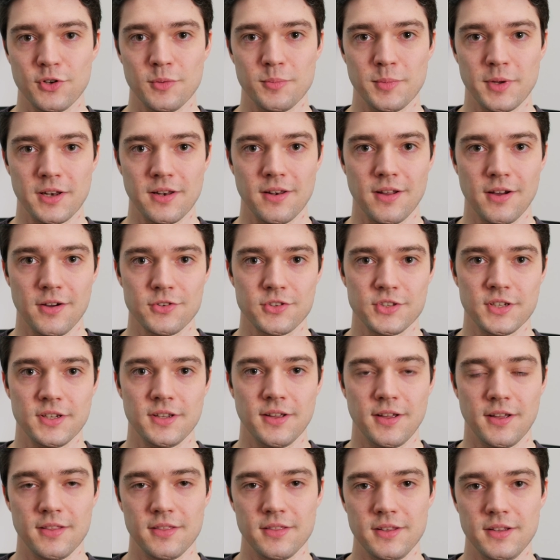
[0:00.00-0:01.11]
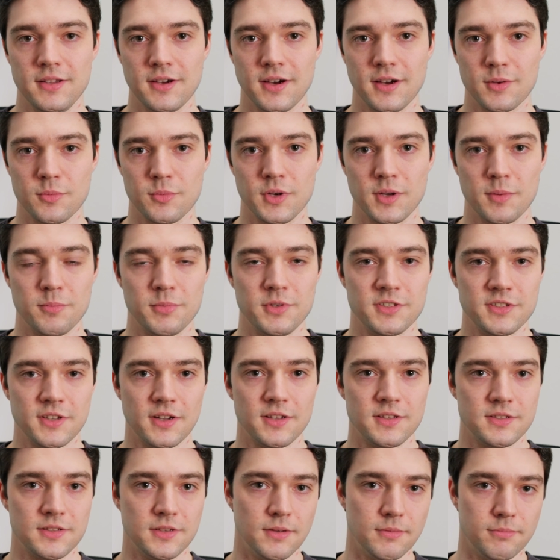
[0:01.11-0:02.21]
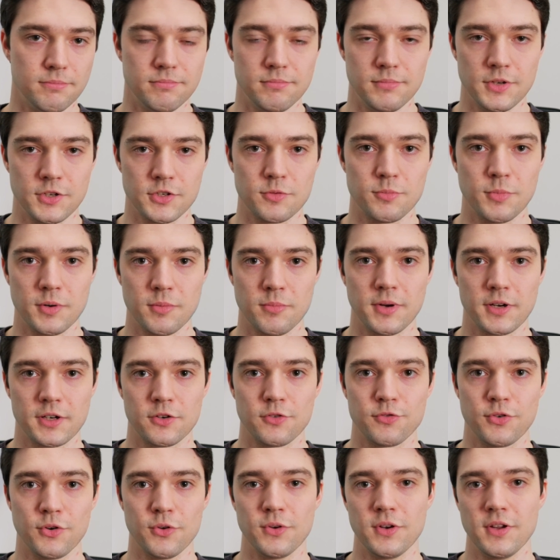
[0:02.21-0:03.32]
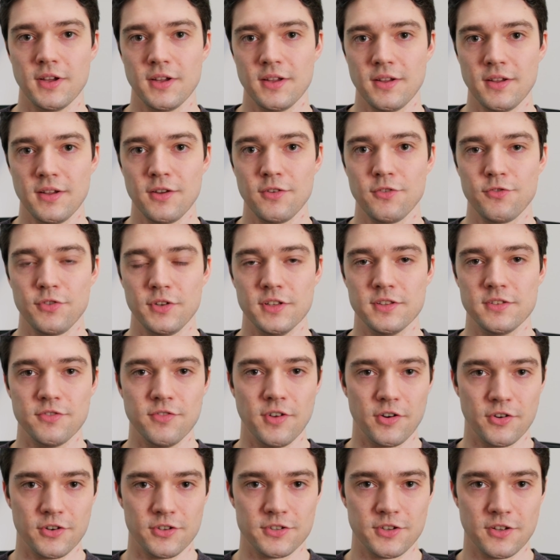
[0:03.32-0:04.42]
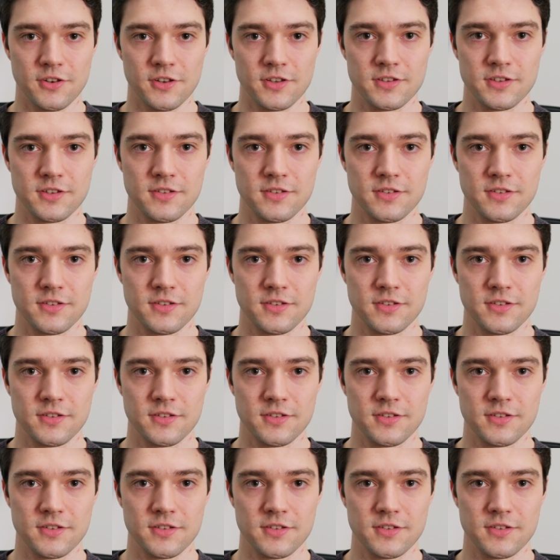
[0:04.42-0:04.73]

metal housing and the hardware besides the measurement microphone feels very solid.